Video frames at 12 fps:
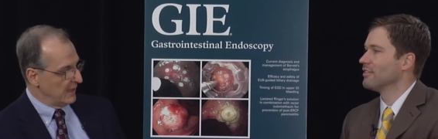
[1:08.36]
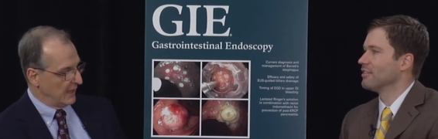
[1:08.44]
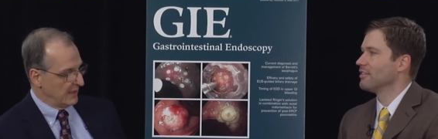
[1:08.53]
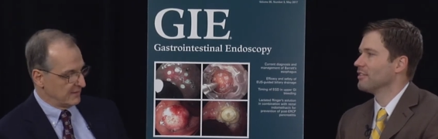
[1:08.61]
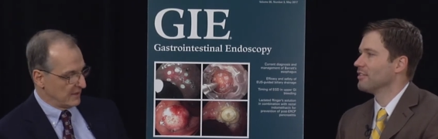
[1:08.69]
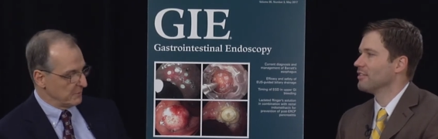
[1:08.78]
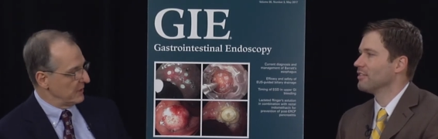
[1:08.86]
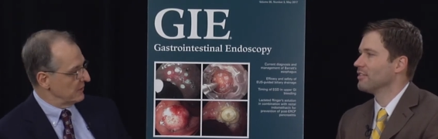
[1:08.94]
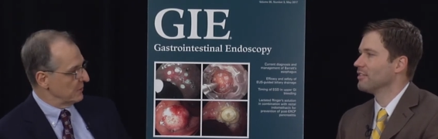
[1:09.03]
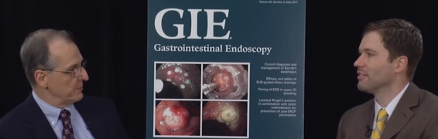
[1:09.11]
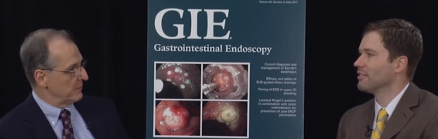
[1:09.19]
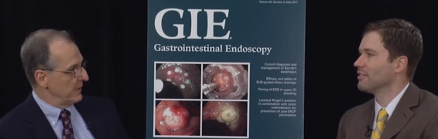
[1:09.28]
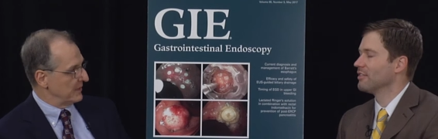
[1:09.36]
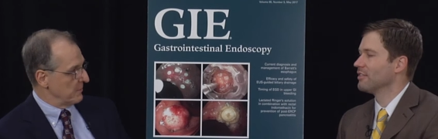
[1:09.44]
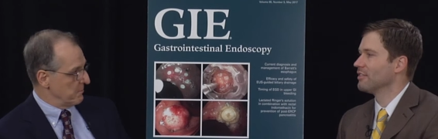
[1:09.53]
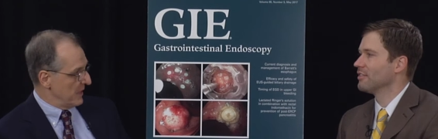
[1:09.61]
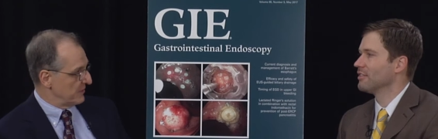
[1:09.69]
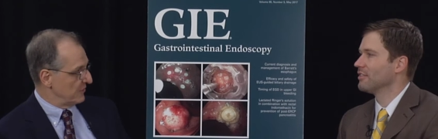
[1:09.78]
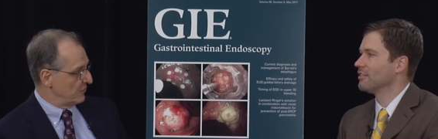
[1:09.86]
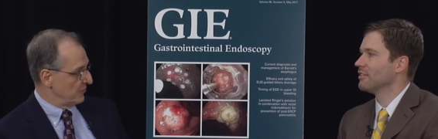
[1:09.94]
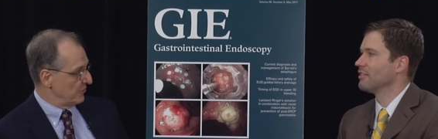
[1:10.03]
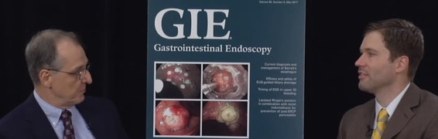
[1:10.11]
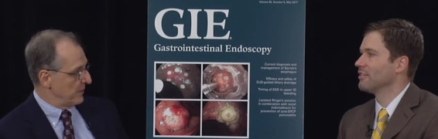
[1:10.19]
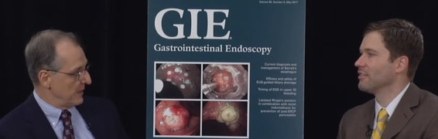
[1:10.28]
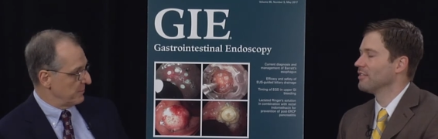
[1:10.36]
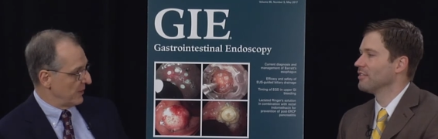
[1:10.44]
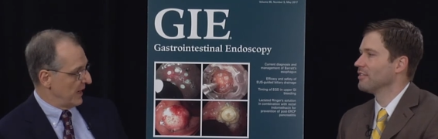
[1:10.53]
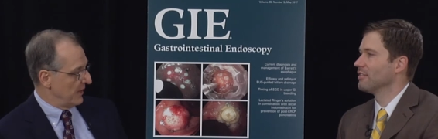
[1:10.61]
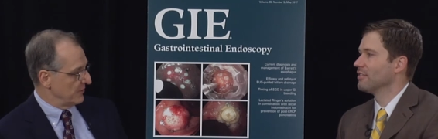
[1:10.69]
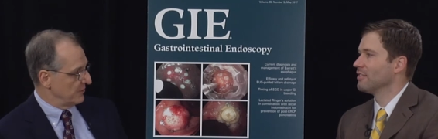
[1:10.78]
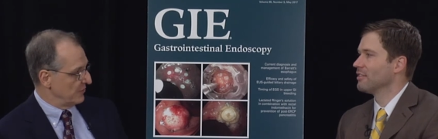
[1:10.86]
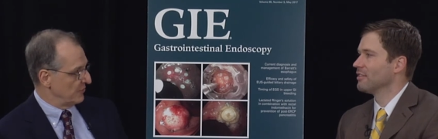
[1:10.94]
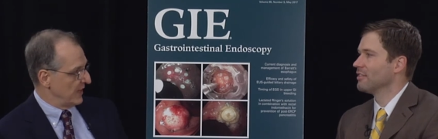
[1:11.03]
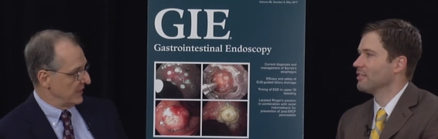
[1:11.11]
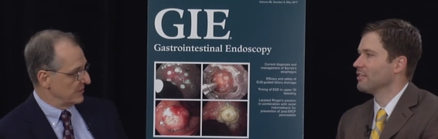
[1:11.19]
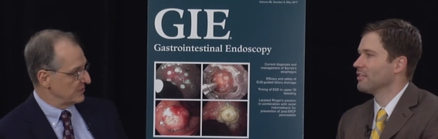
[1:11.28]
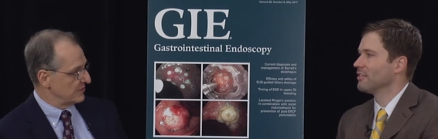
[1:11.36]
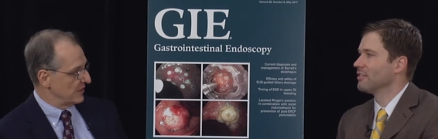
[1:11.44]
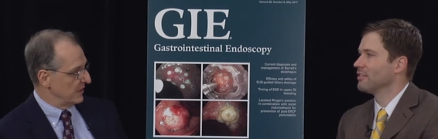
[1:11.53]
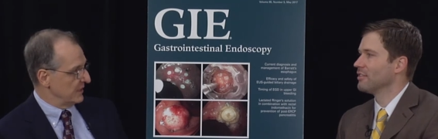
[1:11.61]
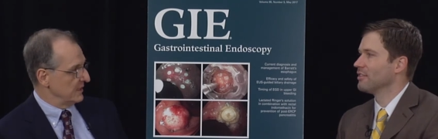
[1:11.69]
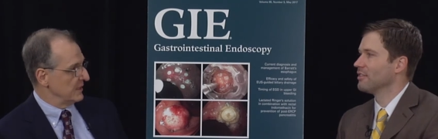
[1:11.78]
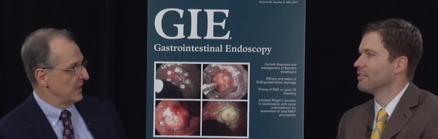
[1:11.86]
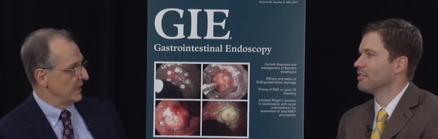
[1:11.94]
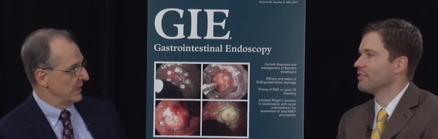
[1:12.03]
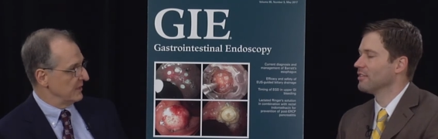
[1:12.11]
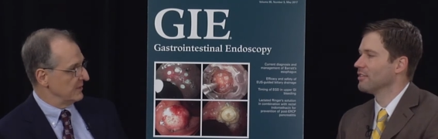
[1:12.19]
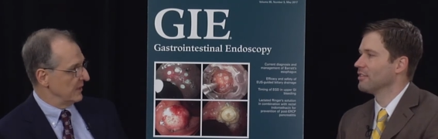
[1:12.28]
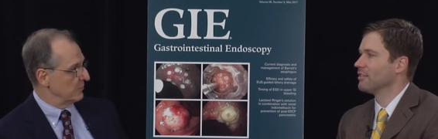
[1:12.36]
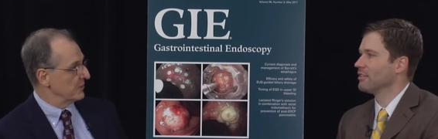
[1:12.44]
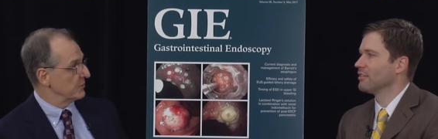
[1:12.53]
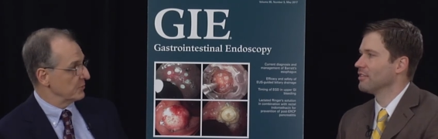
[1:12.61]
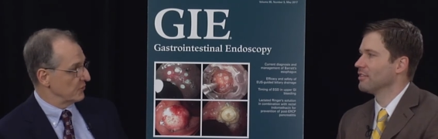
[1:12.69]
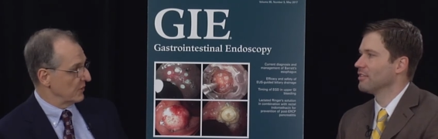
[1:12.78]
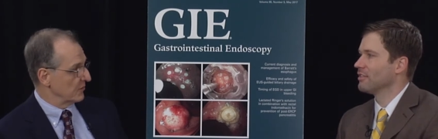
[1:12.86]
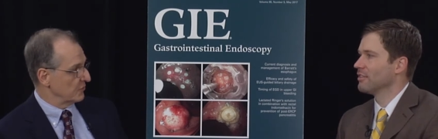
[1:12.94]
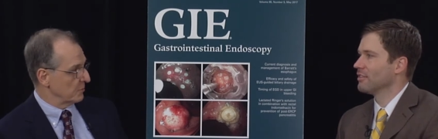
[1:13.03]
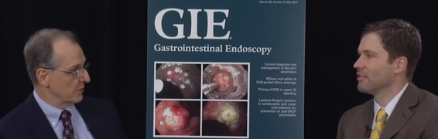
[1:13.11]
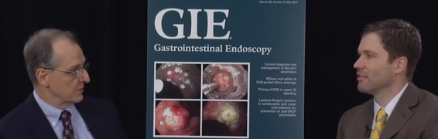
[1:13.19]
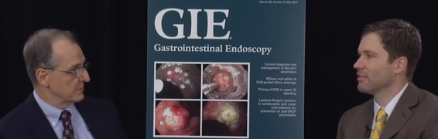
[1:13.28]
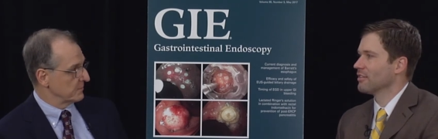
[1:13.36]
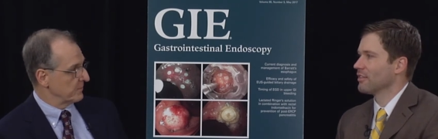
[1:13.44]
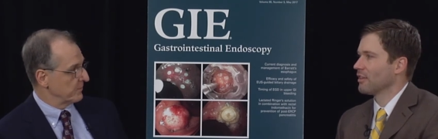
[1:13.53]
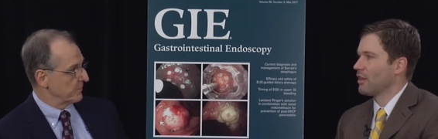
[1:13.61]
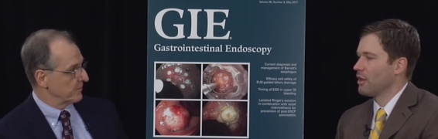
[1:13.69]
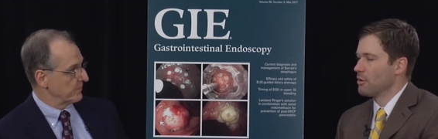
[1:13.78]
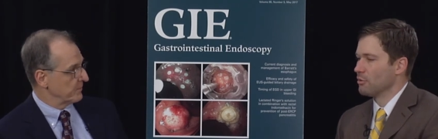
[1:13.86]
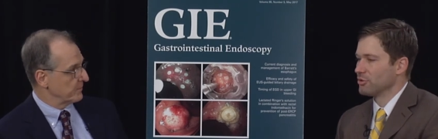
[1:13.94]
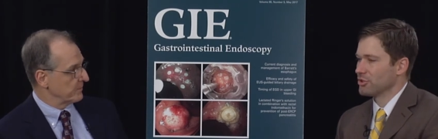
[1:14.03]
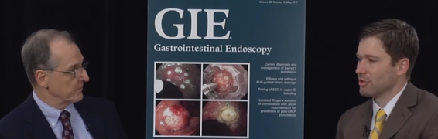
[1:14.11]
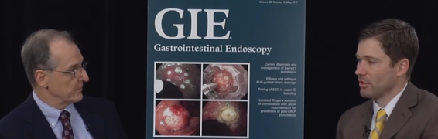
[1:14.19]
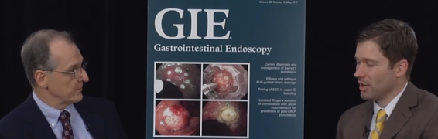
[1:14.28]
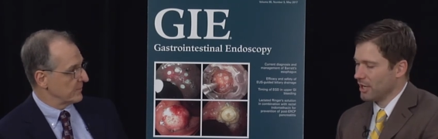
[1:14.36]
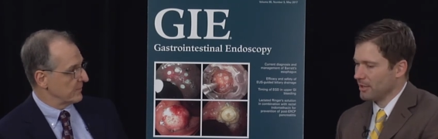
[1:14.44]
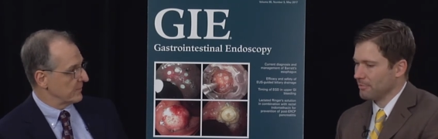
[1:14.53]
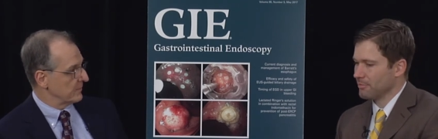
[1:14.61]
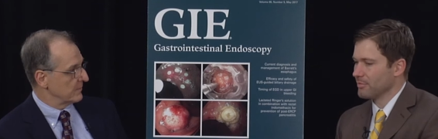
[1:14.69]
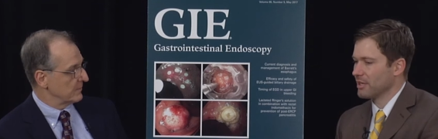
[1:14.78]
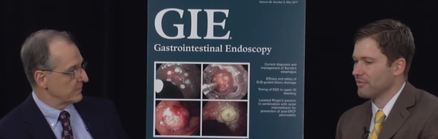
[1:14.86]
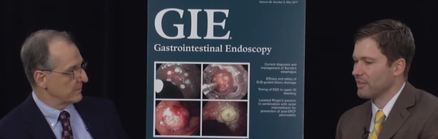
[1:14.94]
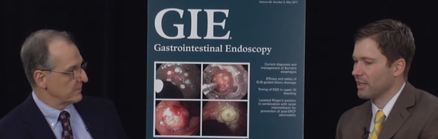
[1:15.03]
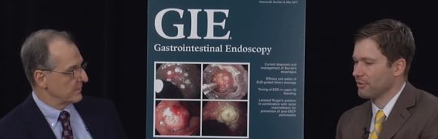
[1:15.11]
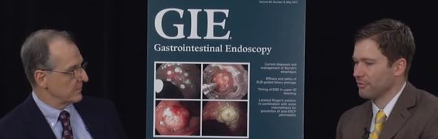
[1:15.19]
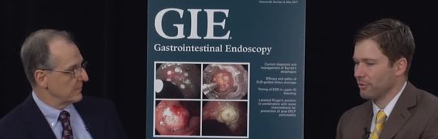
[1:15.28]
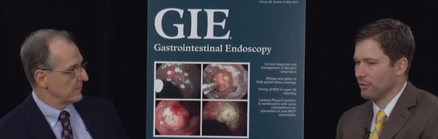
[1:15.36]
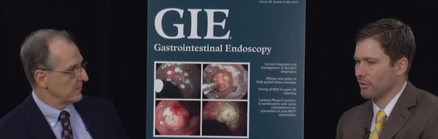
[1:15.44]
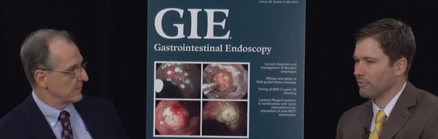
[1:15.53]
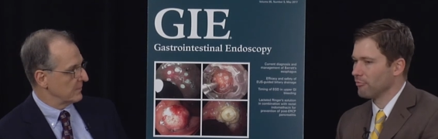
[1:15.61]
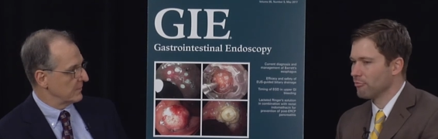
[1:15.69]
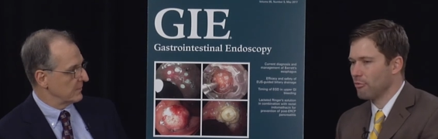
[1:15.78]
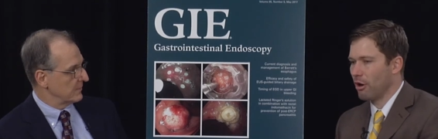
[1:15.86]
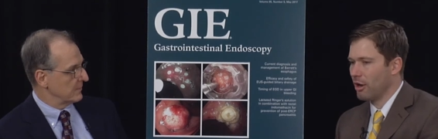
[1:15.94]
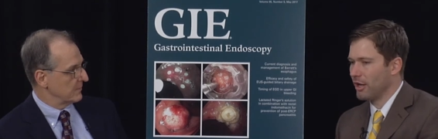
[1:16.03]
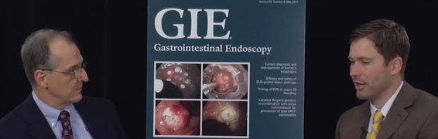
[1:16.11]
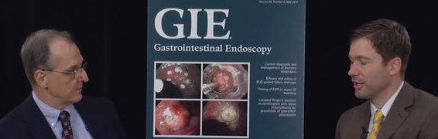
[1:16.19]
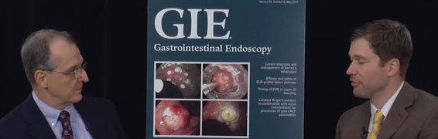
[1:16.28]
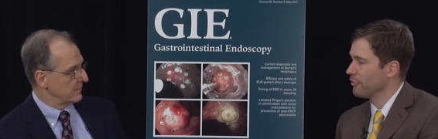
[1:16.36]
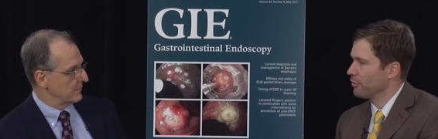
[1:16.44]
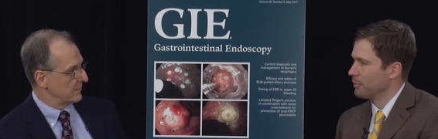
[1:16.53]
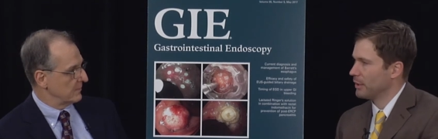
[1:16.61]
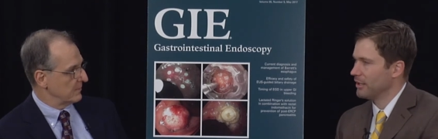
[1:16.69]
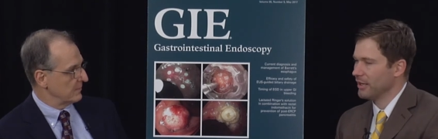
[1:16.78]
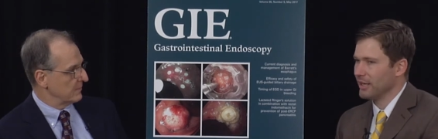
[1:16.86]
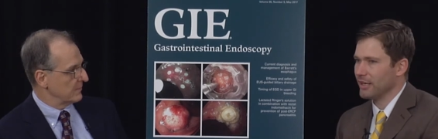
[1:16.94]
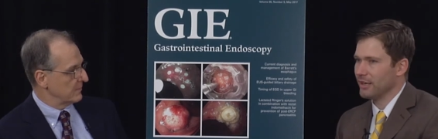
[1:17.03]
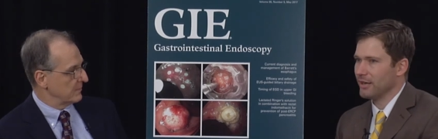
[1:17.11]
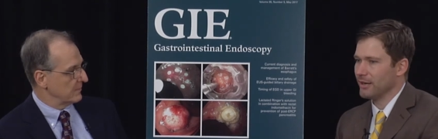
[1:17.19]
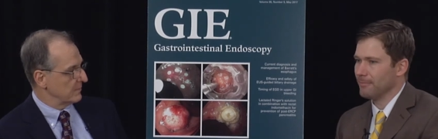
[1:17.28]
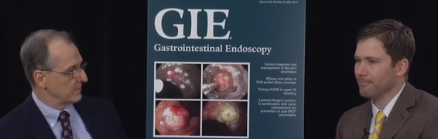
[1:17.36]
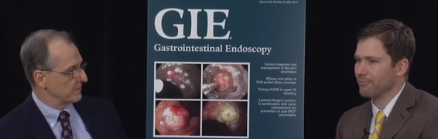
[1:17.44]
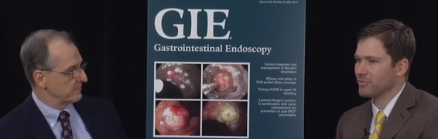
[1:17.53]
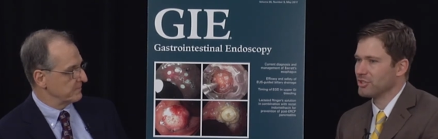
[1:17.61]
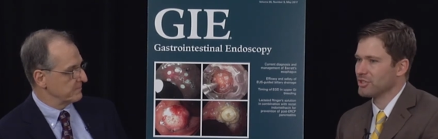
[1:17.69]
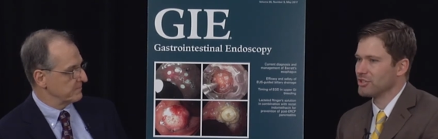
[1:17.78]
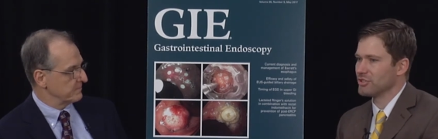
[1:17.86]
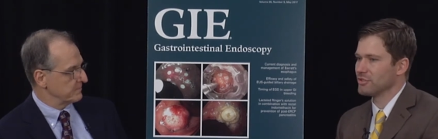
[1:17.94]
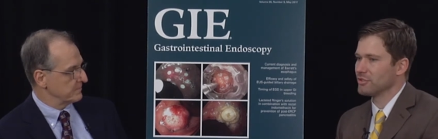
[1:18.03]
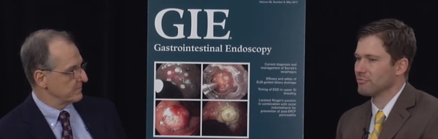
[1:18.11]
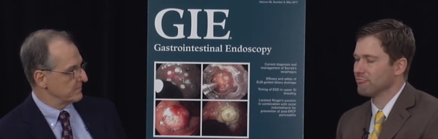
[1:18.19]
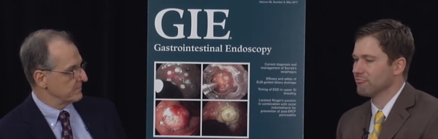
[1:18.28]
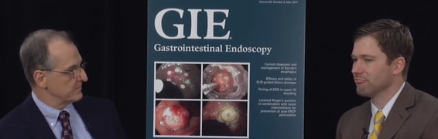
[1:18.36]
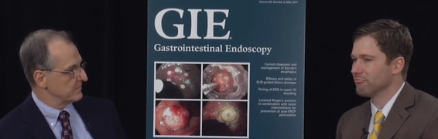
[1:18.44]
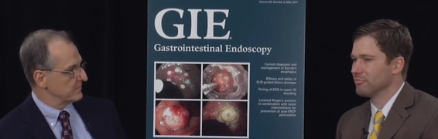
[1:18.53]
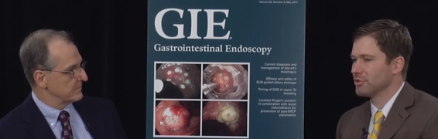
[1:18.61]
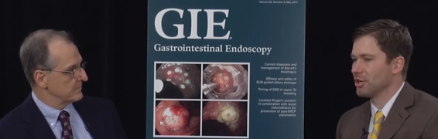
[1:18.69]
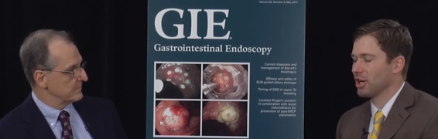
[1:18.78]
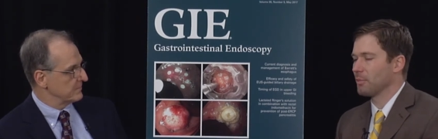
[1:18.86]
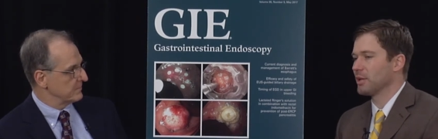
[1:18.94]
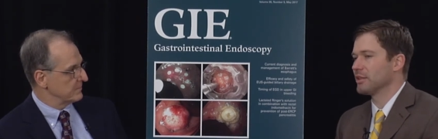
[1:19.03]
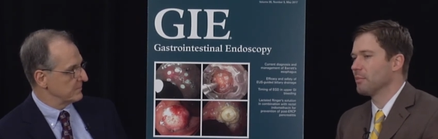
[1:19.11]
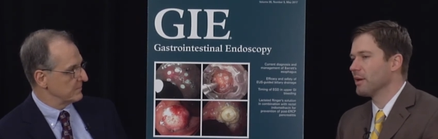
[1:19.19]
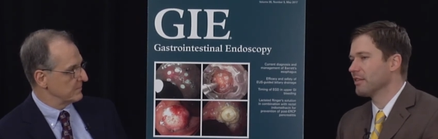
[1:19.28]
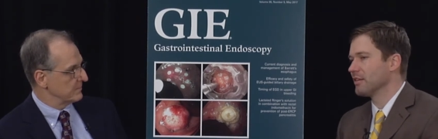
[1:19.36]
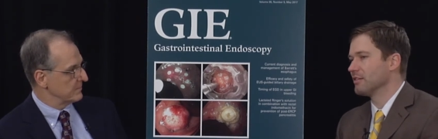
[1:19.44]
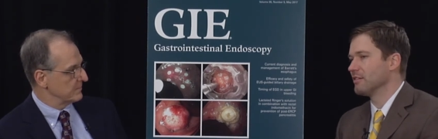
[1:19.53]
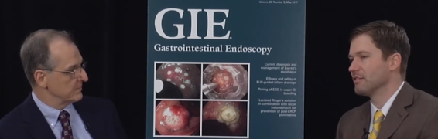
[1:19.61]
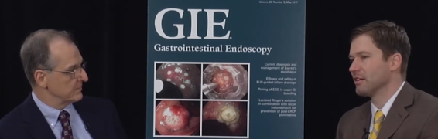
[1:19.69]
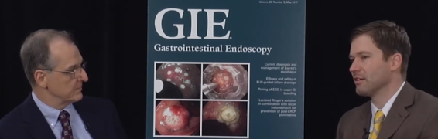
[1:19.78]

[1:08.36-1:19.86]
Speaker 1: uh, tell me a little bit about the methods in your paper, how you designed the study, and uh, what the results were.
Speaker 2: Well, sure. Um, David, thanks for uh, interviewing me, and um, to just talk about the methods, it's